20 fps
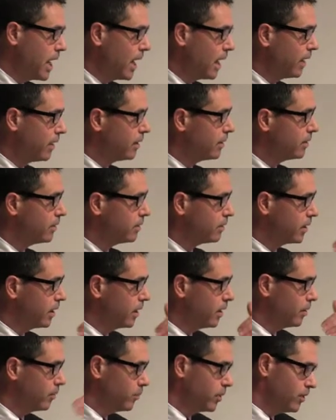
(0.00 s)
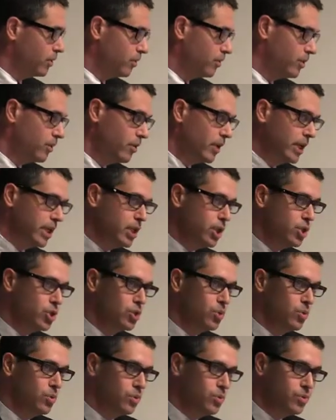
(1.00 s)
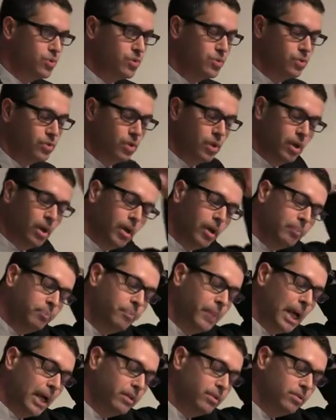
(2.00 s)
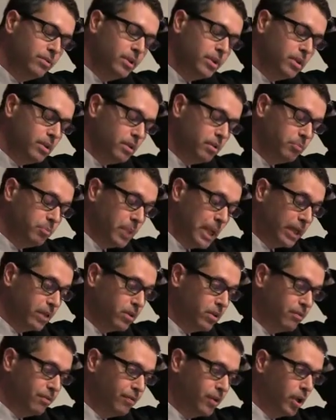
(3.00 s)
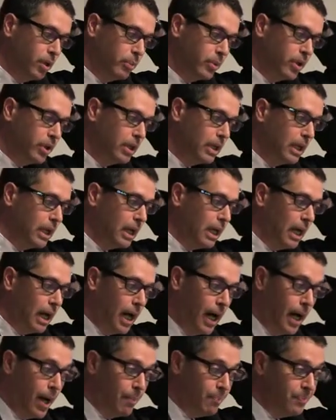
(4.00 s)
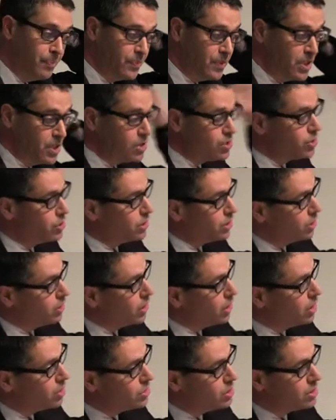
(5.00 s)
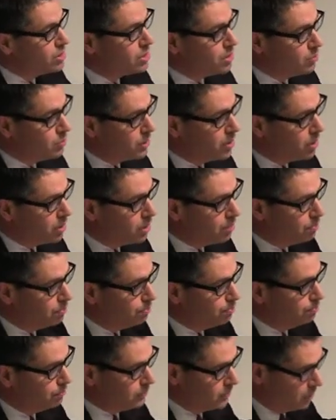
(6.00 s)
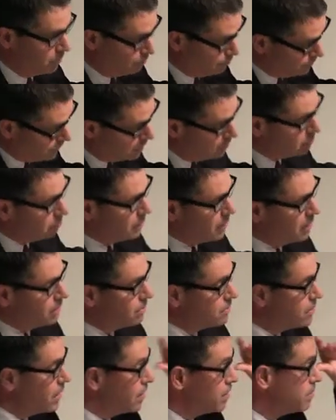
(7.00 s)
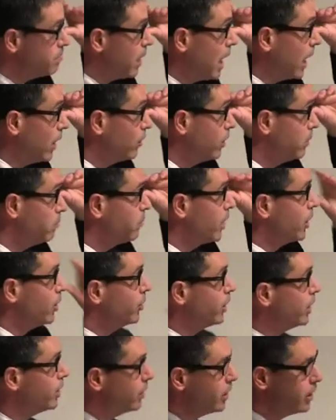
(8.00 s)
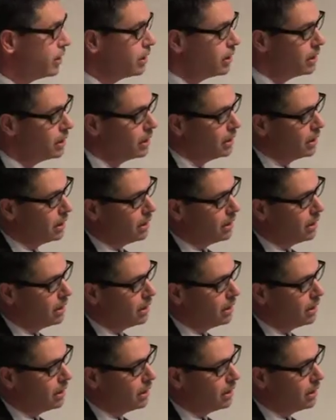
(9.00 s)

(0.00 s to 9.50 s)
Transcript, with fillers: back uh, whether there are any issues uh, back to the back to the farmer. Um, these are technologies that we are, you know, in, in, a sense, pioneering,